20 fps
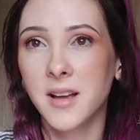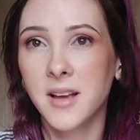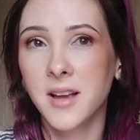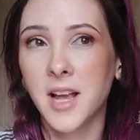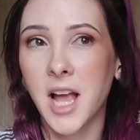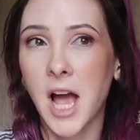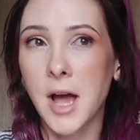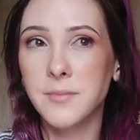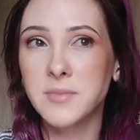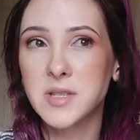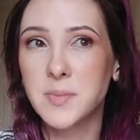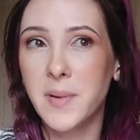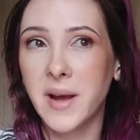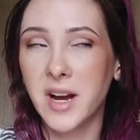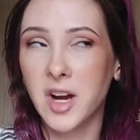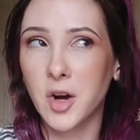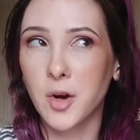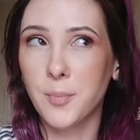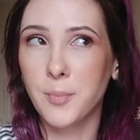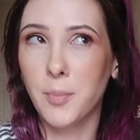comes
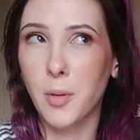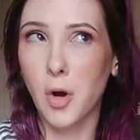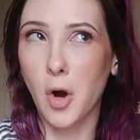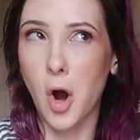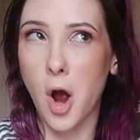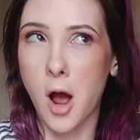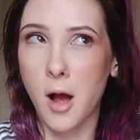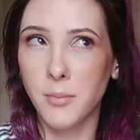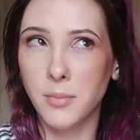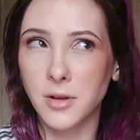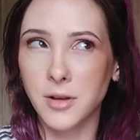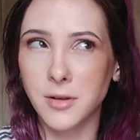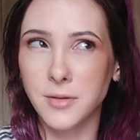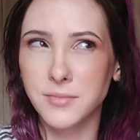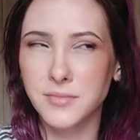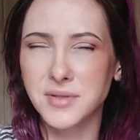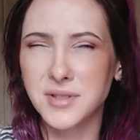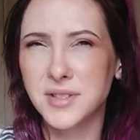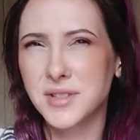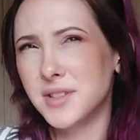bigger
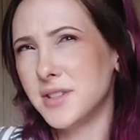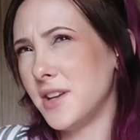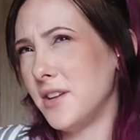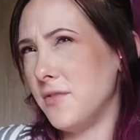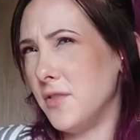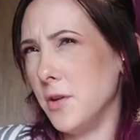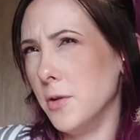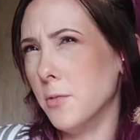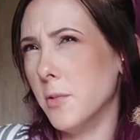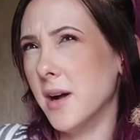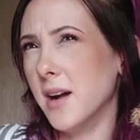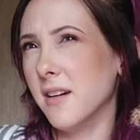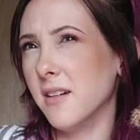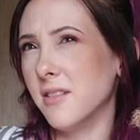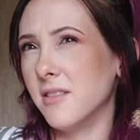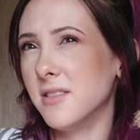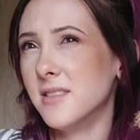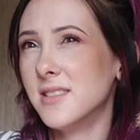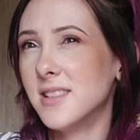problems, if you will.